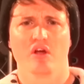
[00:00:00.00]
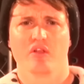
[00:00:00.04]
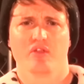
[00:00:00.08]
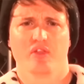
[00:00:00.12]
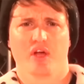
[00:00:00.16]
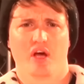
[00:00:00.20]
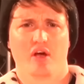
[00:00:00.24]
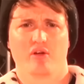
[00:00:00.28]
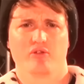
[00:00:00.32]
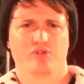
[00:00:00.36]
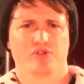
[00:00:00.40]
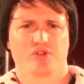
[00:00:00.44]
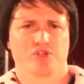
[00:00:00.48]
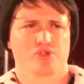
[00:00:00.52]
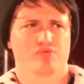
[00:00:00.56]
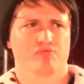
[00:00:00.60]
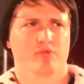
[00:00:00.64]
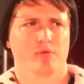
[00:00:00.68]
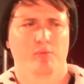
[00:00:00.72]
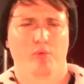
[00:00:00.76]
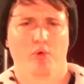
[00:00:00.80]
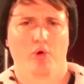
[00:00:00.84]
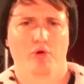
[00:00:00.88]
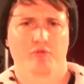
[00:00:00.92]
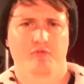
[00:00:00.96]
That doesn't
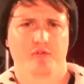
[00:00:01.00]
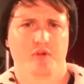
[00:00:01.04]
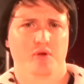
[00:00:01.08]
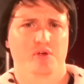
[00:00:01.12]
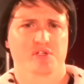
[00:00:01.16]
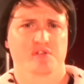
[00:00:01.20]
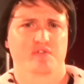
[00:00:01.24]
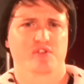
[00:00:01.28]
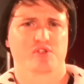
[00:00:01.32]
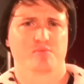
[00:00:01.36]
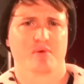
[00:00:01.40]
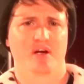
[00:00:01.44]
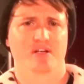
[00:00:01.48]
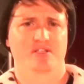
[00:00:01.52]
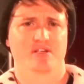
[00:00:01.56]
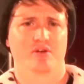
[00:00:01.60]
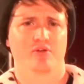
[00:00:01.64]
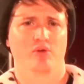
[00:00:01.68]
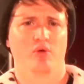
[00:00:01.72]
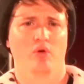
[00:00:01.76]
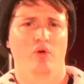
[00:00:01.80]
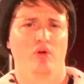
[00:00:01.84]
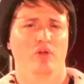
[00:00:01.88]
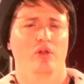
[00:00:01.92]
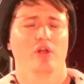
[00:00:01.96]
reward viewers of SmackDown
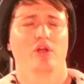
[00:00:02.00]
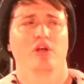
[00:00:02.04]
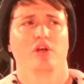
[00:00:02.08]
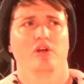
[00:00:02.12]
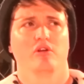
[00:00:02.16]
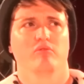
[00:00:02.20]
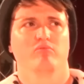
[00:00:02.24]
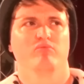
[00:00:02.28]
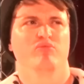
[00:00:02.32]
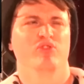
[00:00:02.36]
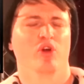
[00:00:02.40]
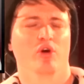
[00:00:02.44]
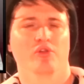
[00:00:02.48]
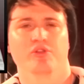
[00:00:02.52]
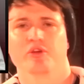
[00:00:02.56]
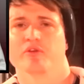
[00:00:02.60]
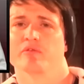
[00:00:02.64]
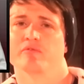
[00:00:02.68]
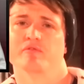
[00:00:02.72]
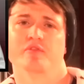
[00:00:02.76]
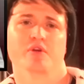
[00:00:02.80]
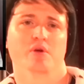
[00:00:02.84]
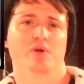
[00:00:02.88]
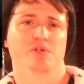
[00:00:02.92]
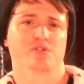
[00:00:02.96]
at all. Not
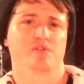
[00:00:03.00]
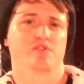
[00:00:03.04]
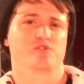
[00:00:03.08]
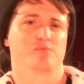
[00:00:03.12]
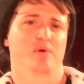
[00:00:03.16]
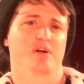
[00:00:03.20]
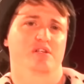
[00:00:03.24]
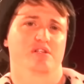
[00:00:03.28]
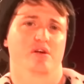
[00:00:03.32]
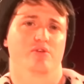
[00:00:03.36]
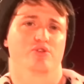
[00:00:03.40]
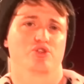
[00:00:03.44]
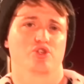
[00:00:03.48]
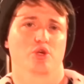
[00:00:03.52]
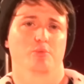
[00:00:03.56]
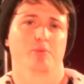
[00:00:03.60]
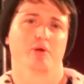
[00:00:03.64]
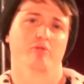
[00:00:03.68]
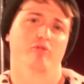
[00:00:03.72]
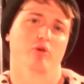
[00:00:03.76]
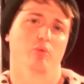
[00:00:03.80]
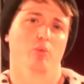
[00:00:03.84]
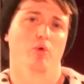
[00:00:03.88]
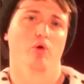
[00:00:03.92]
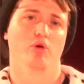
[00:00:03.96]
that viewers of SmackDown should be
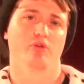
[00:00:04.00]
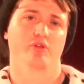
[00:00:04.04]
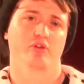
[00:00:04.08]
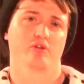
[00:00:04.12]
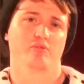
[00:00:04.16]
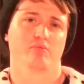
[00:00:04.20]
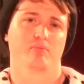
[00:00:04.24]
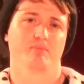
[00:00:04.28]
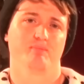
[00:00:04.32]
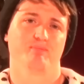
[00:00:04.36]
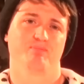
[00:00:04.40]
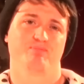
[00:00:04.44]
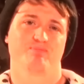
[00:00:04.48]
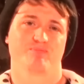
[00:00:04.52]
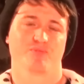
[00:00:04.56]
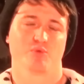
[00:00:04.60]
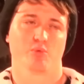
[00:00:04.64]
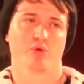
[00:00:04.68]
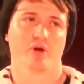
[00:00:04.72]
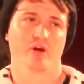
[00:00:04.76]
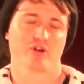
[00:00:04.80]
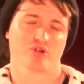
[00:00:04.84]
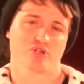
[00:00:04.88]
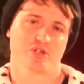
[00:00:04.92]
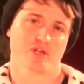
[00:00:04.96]
rewarded.
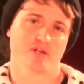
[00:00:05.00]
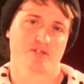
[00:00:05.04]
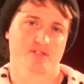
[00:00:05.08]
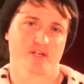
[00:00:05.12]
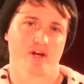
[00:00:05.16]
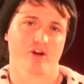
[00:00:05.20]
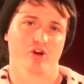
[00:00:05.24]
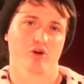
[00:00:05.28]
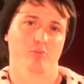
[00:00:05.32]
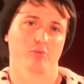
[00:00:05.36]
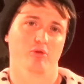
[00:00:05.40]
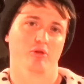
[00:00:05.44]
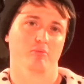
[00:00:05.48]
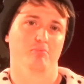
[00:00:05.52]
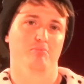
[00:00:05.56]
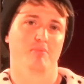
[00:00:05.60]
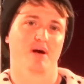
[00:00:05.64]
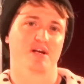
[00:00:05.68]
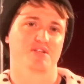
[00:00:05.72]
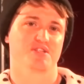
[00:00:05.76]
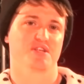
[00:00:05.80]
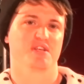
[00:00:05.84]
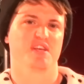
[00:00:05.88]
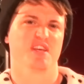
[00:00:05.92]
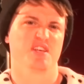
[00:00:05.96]
We're actually a terrible,
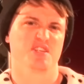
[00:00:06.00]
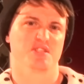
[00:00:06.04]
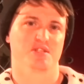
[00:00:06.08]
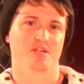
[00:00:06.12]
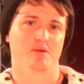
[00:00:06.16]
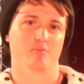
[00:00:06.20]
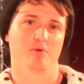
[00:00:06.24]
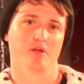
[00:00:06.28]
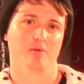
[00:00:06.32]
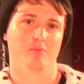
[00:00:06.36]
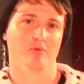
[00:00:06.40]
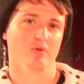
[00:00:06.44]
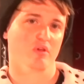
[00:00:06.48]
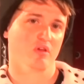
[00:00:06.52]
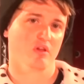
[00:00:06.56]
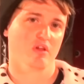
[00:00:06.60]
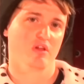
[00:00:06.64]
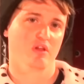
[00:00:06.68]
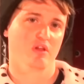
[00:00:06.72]
masochistic people.